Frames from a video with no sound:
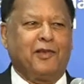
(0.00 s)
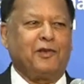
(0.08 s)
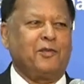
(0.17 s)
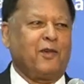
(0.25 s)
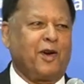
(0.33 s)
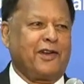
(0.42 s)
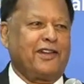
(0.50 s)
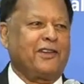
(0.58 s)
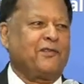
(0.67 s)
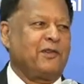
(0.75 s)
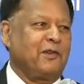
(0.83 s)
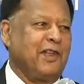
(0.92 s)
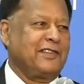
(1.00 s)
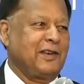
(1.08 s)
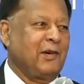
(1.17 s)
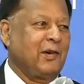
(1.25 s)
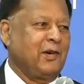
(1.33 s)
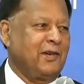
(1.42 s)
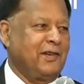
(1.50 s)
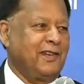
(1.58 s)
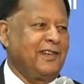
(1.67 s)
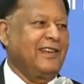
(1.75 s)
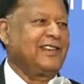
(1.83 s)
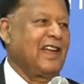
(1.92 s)
when you bought it a few days ago
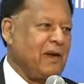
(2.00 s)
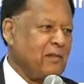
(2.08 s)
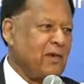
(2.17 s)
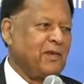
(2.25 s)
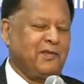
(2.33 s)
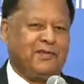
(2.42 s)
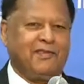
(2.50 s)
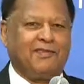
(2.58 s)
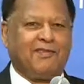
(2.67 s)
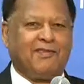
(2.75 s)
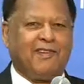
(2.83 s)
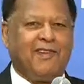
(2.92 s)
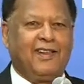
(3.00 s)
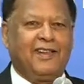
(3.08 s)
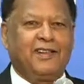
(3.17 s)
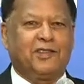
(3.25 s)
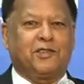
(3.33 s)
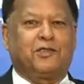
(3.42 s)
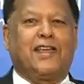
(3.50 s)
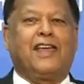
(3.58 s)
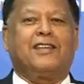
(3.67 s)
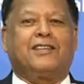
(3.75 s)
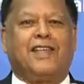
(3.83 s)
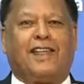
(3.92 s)
in Colombo. So
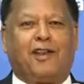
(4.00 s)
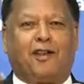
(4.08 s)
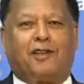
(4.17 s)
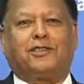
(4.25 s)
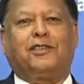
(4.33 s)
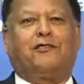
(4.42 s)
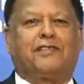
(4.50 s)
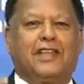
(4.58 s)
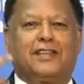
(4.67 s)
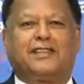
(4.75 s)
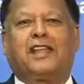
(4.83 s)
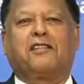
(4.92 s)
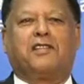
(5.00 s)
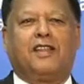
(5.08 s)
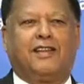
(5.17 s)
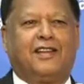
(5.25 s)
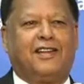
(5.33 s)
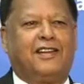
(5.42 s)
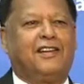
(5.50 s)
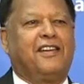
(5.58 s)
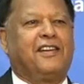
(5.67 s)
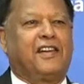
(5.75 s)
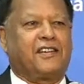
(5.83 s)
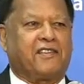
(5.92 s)
there, is, there are lots of things that will
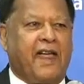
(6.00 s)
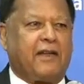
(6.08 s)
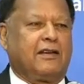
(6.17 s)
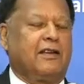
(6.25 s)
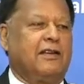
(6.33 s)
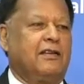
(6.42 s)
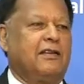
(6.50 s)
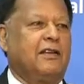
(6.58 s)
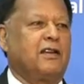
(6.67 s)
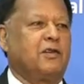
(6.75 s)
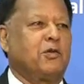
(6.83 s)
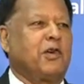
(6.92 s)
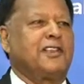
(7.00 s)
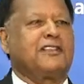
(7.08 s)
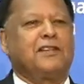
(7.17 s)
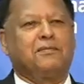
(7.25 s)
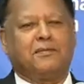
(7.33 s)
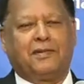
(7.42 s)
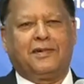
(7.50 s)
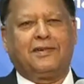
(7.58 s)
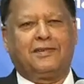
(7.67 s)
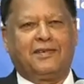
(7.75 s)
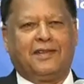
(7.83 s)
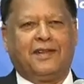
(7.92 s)
attract tourism
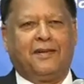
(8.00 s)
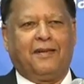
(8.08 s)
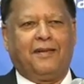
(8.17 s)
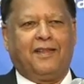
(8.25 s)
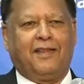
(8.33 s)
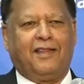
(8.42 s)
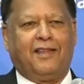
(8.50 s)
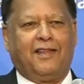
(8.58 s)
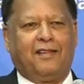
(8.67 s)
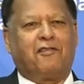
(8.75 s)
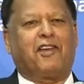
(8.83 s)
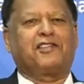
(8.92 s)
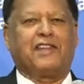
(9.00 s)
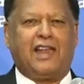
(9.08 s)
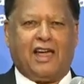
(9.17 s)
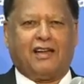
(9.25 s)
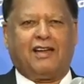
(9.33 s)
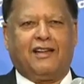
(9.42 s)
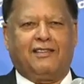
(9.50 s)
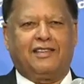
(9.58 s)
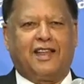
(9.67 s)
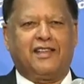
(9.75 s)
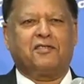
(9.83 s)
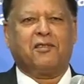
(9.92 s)
for Sri Lanka.
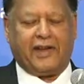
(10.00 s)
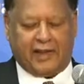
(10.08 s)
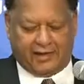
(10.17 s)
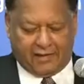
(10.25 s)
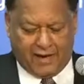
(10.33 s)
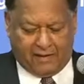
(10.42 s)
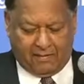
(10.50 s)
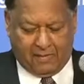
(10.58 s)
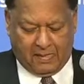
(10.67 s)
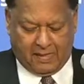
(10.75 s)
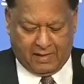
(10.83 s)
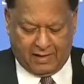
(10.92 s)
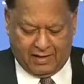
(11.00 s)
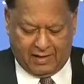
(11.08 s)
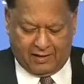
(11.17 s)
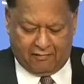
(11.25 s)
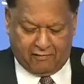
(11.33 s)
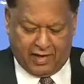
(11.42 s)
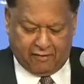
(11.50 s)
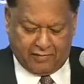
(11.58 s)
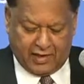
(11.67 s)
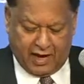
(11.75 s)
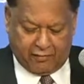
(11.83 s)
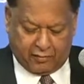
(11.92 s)
That is one area where
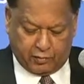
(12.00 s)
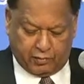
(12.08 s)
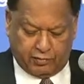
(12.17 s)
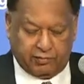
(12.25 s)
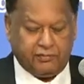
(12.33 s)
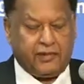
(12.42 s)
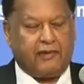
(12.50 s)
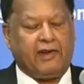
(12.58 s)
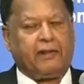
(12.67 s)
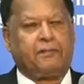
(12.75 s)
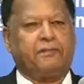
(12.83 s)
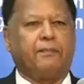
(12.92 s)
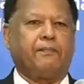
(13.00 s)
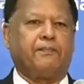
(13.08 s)
we have to develop.